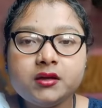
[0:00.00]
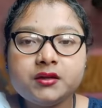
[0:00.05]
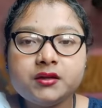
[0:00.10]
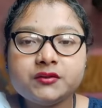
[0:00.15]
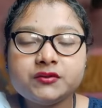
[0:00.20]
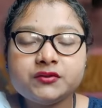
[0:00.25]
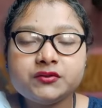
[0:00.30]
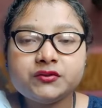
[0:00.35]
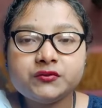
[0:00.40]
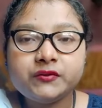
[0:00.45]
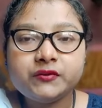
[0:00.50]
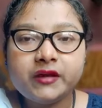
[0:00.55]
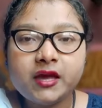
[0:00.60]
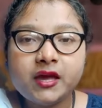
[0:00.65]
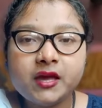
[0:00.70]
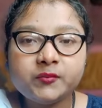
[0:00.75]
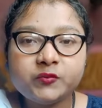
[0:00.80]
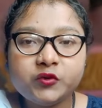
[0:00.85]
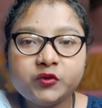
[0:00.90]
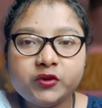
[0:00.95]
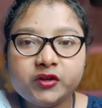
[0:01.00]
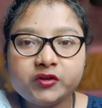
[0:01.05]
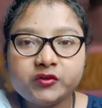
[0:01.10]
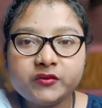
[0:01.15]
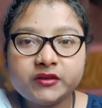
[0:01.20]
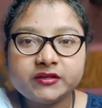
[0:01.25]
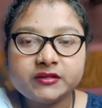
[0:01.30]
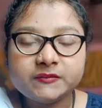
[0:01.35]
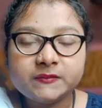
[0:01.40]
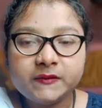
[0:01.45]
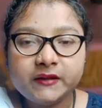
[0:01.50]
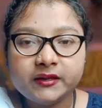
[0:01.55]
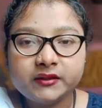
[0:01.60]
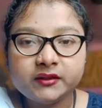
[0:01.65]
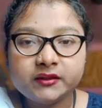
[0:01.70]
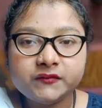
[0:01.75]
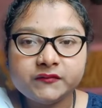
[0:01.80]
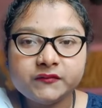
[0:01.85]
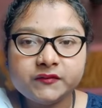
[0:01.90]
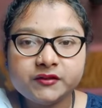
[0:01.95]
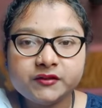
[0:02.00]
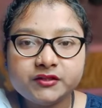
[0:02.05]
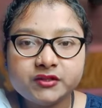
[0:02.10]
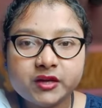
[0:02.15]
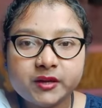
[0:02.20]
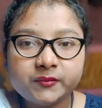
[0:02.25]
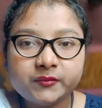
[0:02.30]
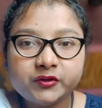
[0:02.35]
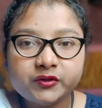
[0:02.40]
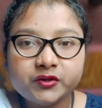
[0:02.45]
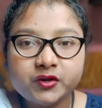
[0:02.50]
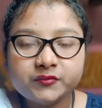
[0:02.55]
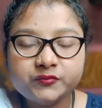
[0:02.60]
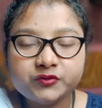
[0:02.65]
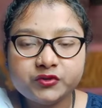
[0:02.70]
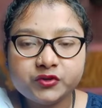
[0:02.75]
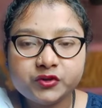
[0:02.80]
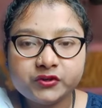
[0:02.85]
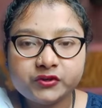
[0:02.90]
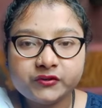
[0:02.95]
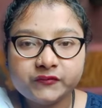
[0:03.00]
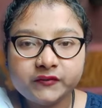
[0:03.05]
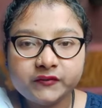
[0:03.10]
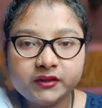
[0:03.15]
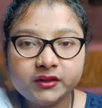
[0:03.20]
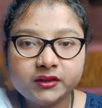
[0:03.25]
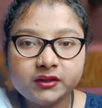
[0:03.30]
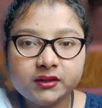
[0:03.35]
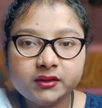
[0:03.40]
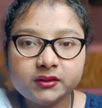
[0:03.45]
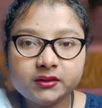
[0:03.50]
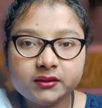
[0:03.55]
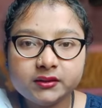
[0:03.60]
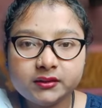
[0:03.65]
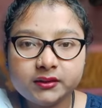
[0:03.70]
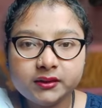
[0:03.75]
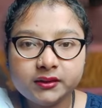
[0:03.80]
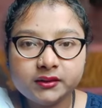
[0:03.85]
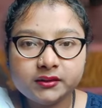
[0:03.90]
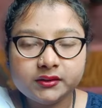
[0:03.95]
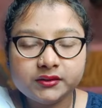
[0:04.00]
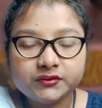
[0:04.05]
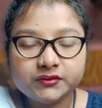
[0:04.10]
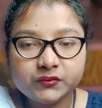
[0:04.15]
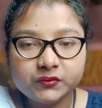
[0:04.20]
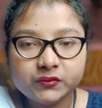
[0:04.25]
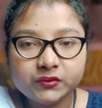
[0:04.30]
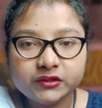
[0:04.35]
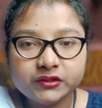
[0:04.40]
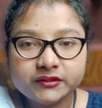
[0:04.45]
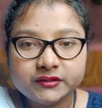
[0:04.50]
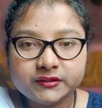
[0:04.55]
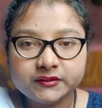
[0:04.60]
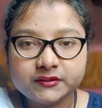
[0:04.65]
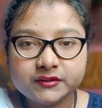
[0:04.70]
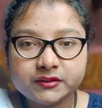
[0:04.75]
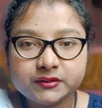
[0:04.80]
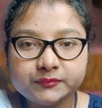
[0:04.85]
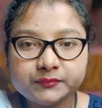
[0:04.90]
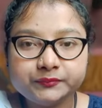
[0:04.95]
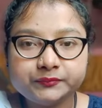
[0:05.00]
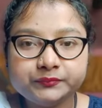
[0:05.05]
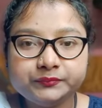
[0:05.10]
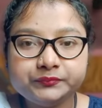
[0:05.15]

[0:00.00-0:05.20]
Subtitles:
So today I am going to explain the first chapter of geography, the Earth in the solar system.